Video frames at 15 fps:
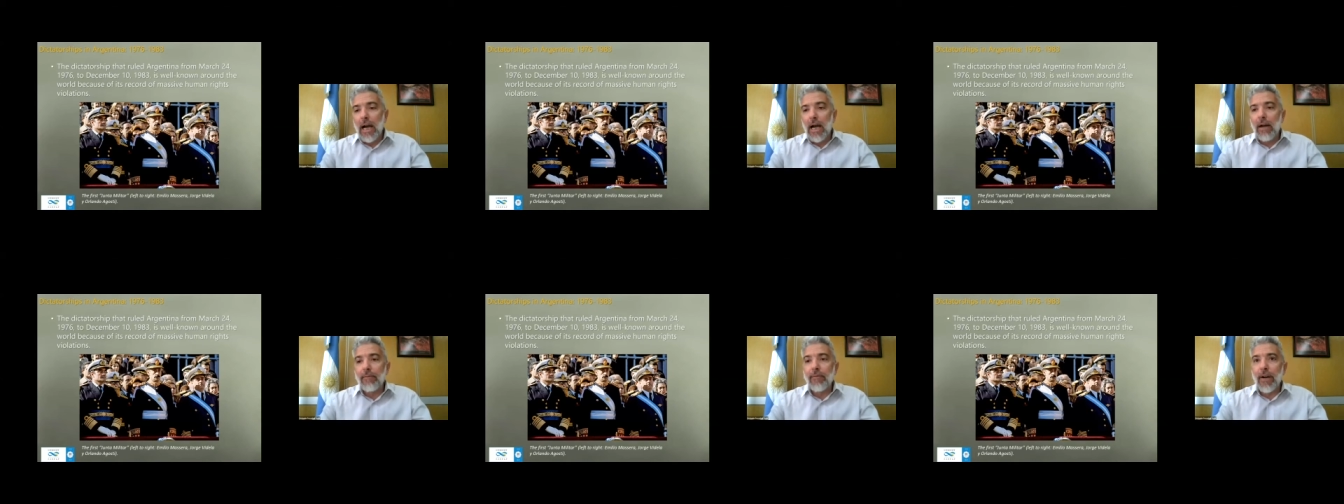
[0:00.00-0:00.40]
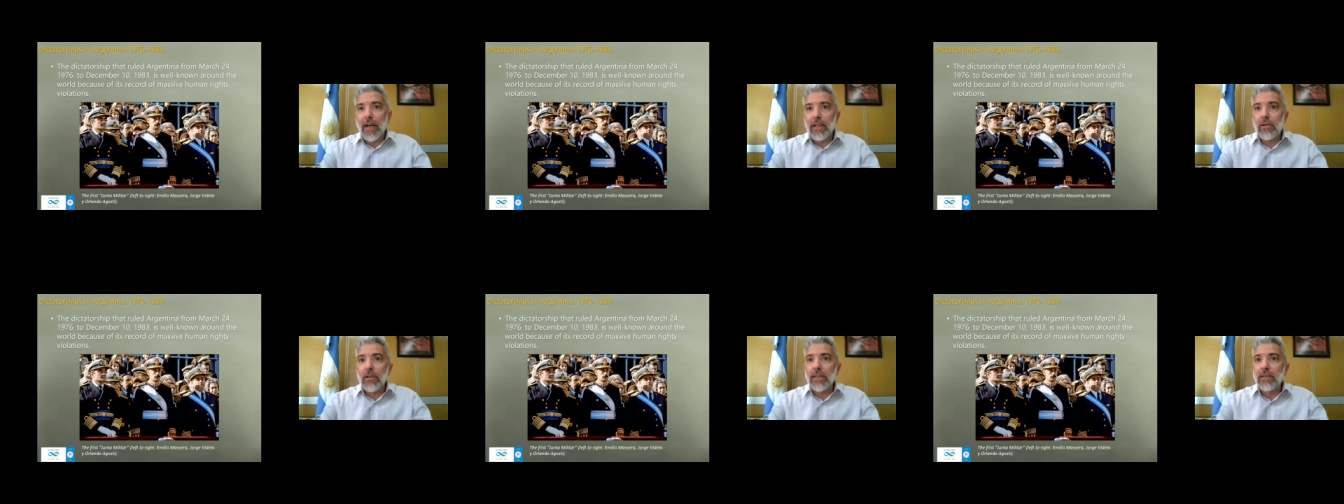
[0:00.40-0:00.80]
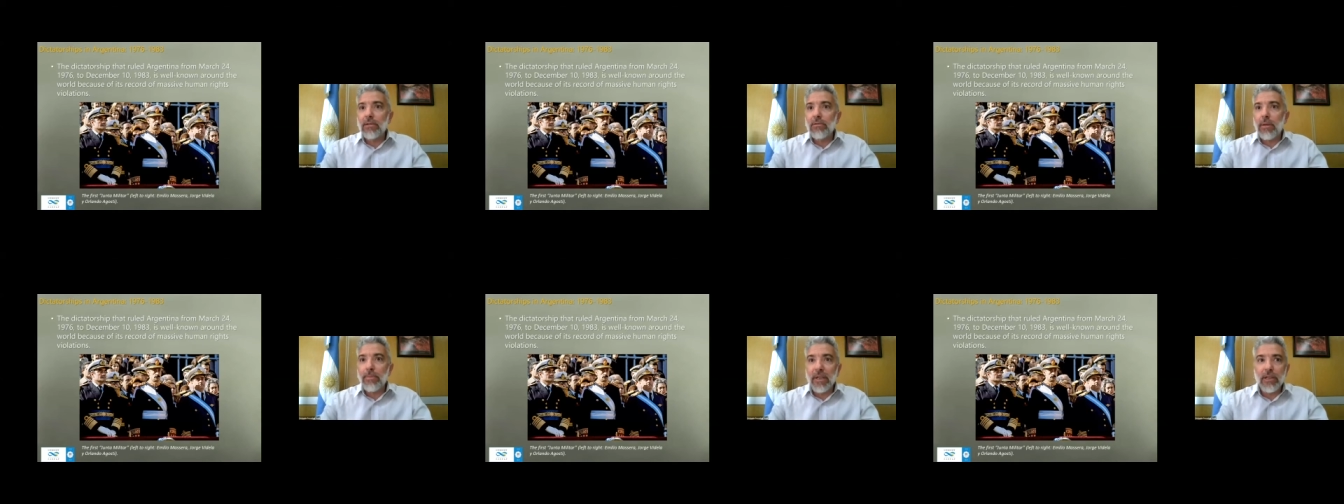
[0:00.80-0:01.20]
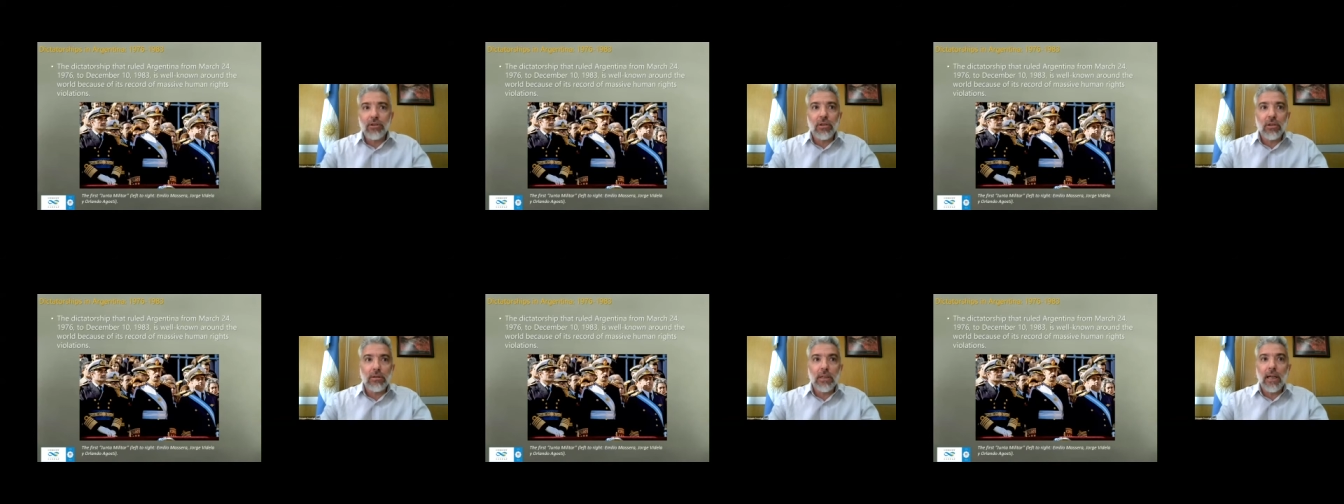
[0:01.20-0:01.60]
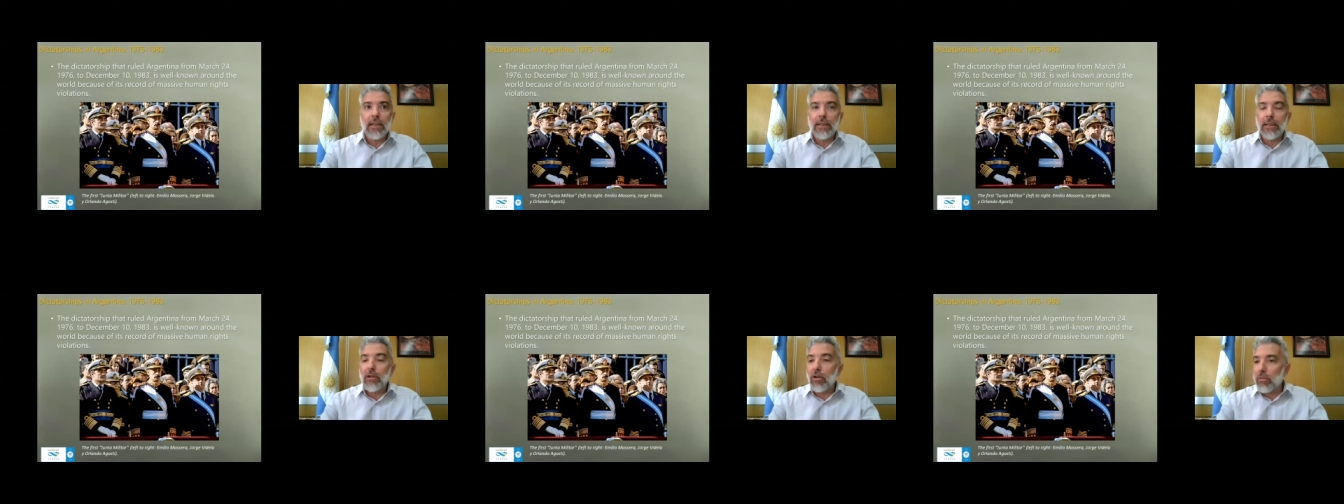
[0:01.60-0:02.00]
uh, violent repression
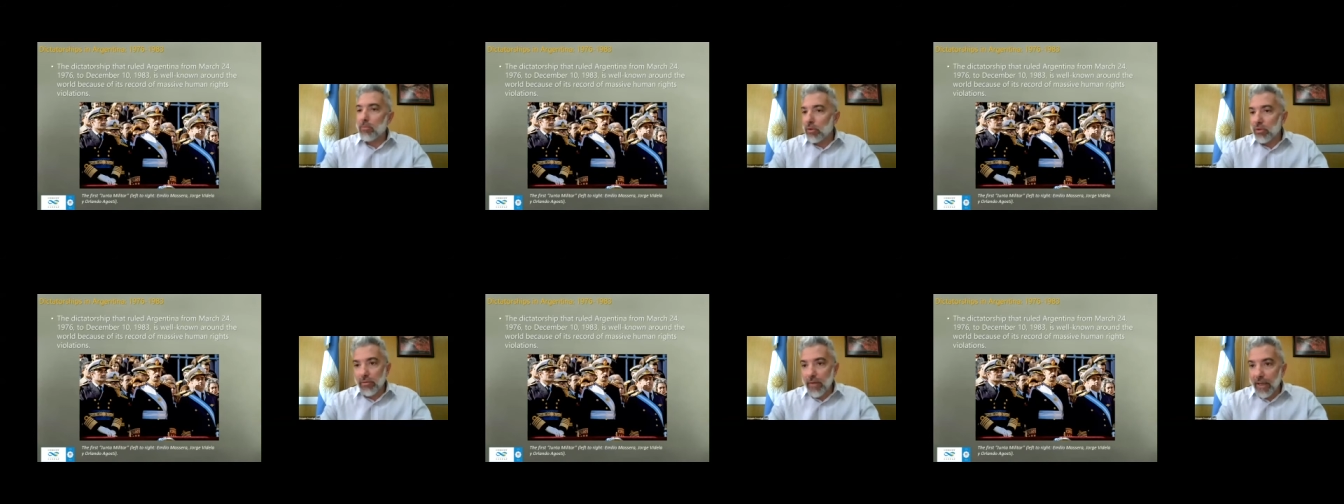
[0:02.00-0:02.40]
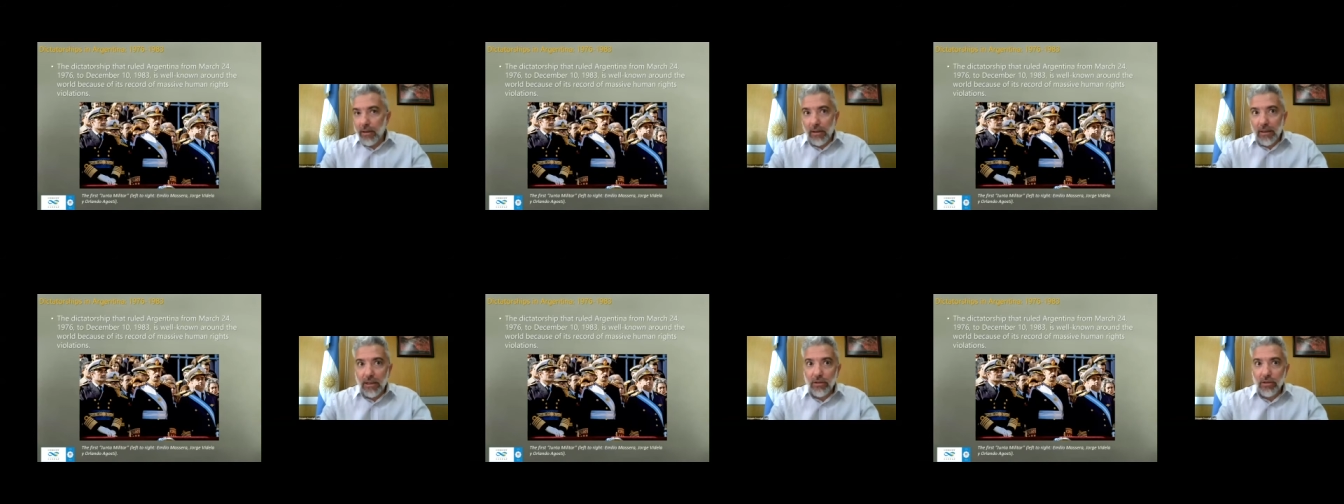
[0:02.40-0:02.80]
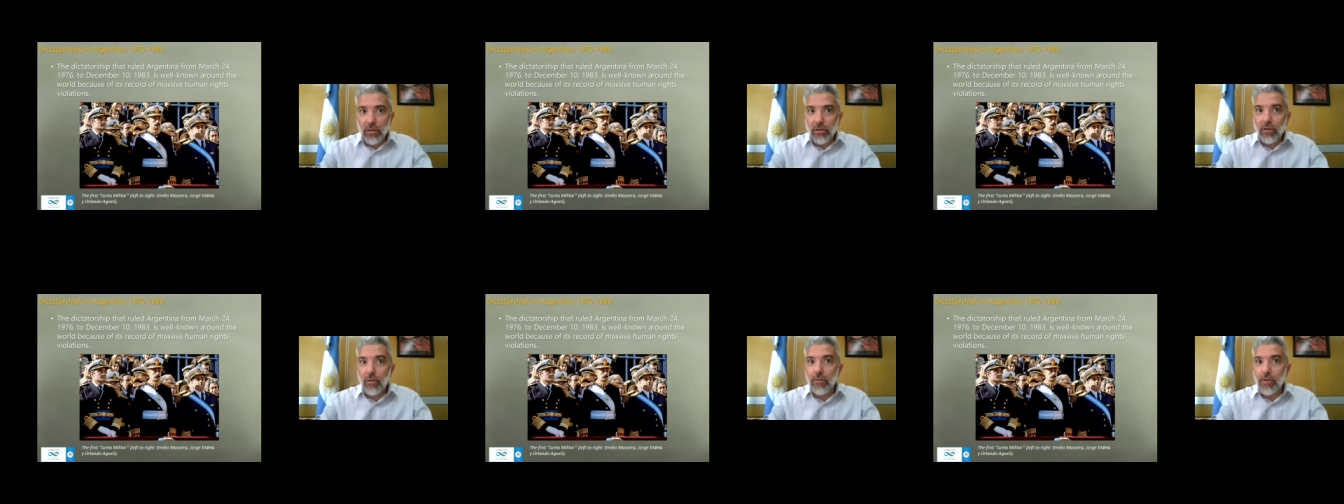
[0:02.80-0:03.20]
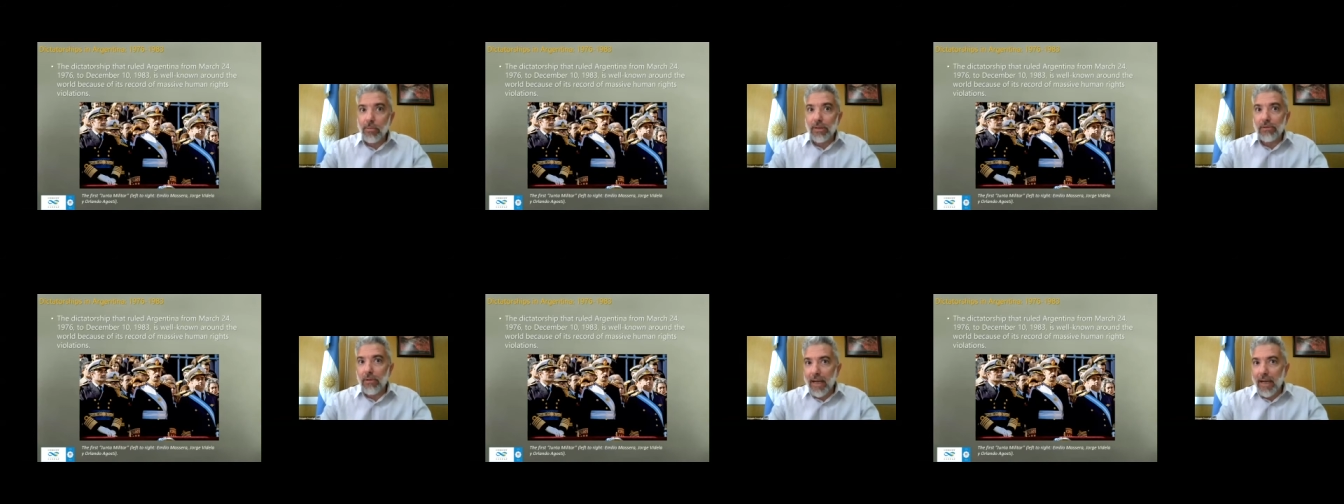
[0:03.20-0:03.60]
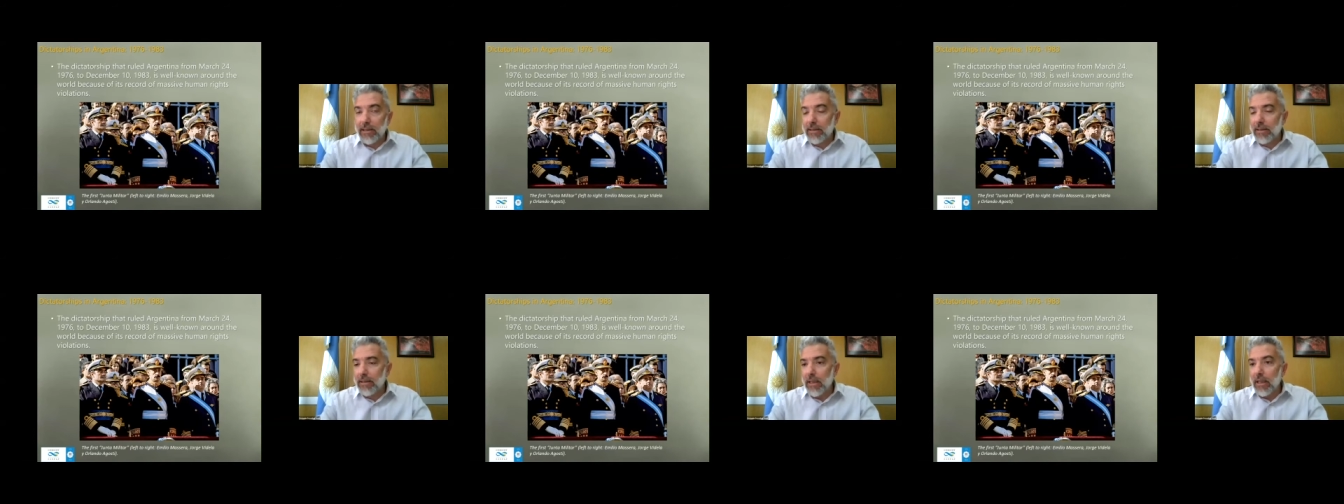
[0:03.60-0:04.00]
and enormous violations of human
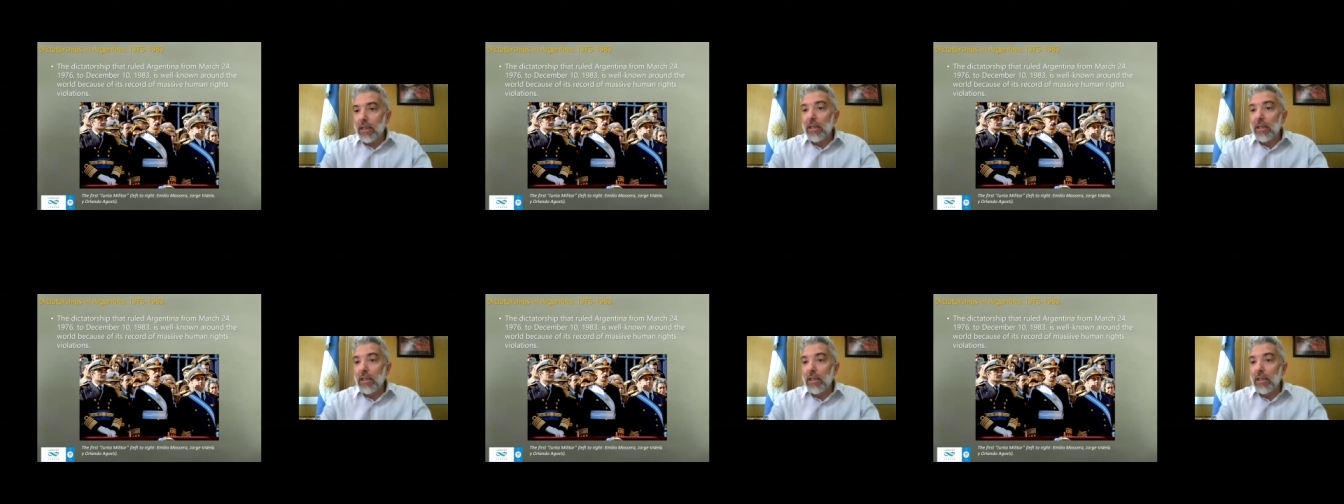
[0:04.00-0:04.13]
rights,